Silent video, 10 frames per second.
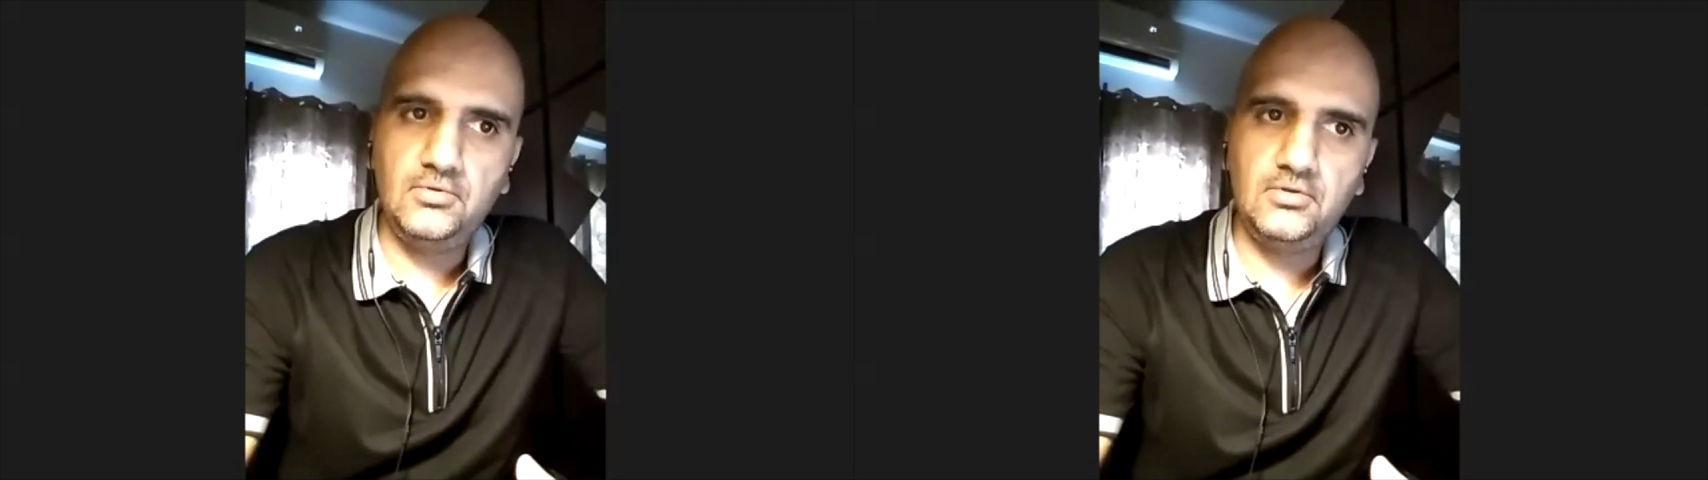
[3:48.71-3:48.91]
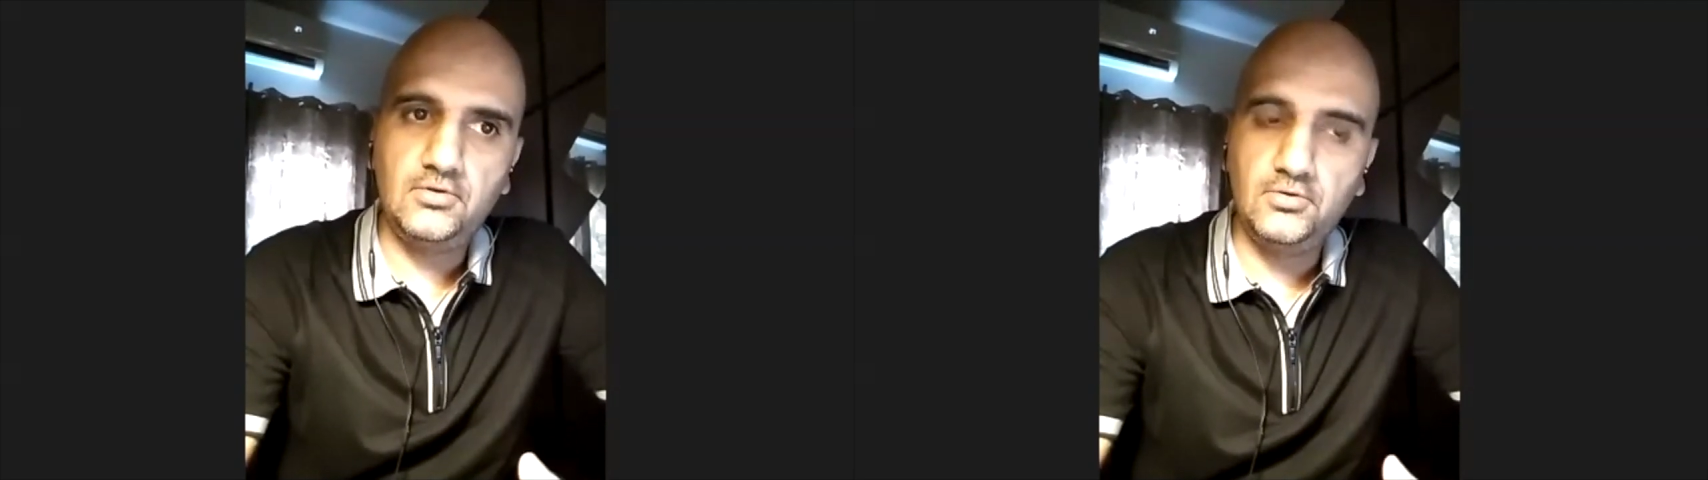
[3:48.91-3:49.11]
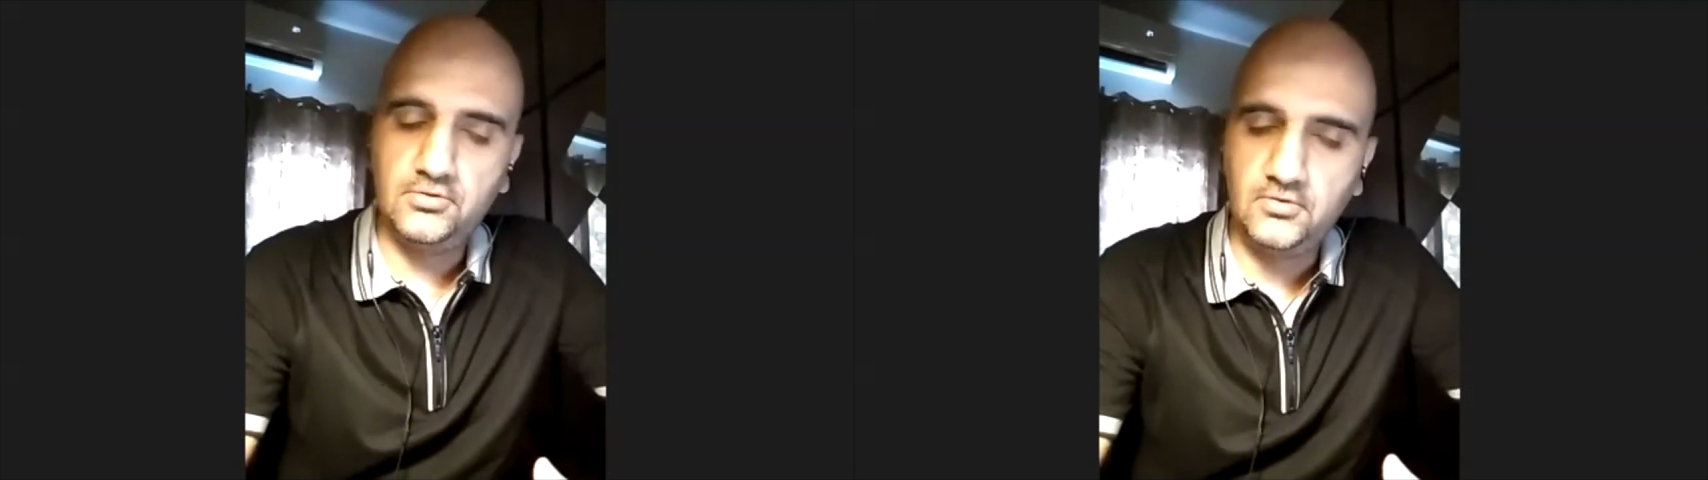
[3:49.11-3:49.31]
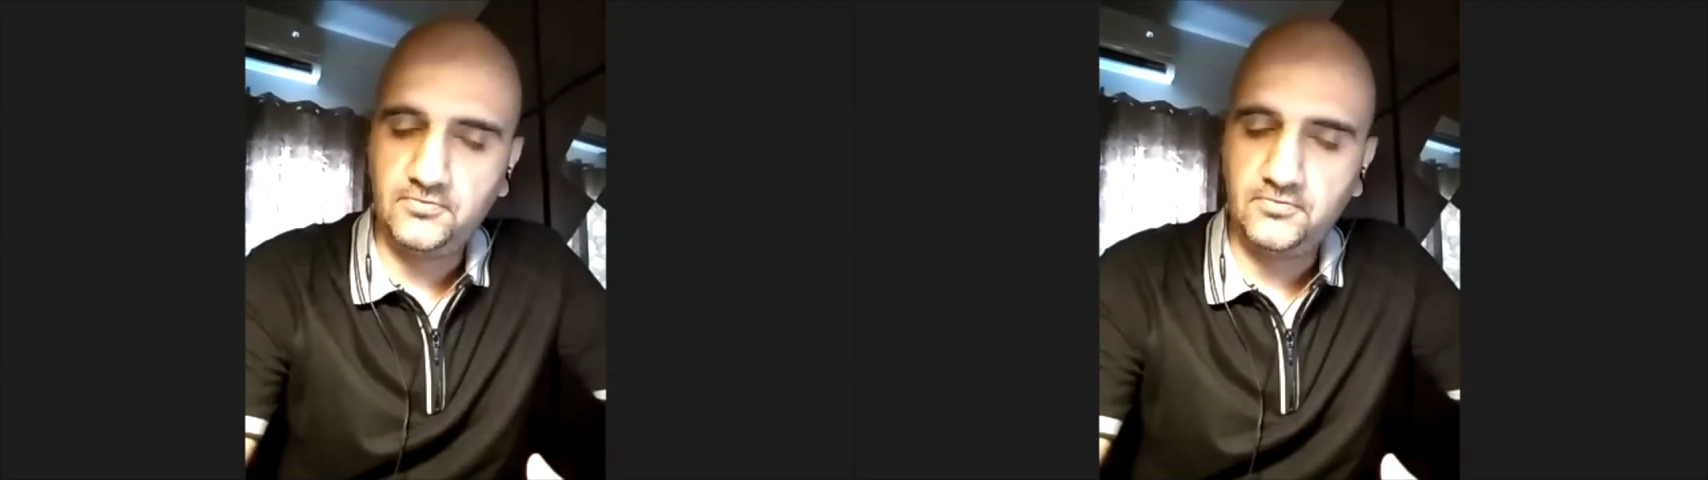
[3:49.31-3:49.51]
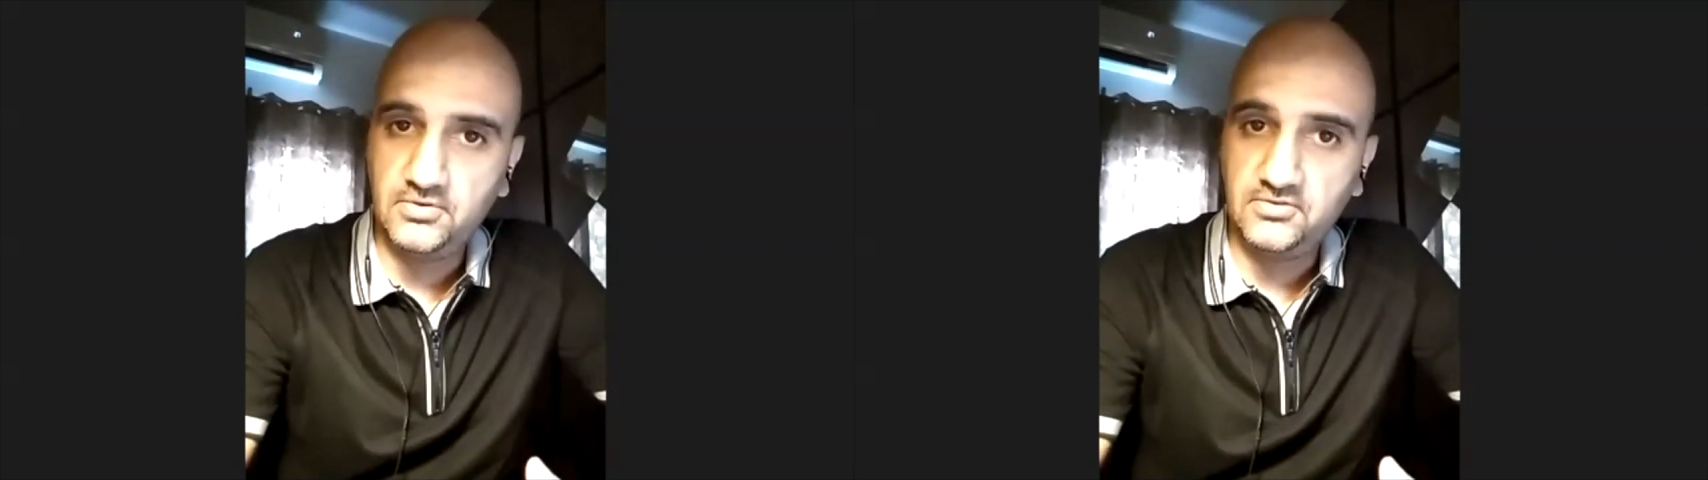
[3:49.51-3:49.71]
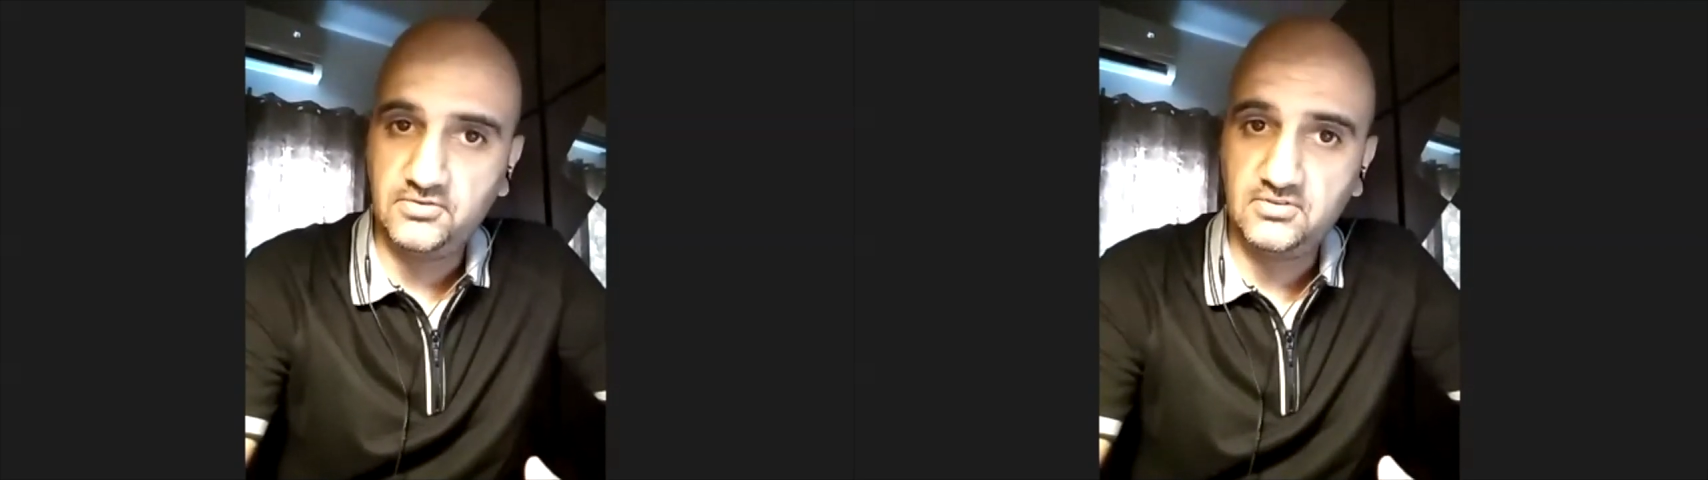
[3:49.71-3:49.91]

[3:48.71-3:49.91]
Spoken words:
growth of your business.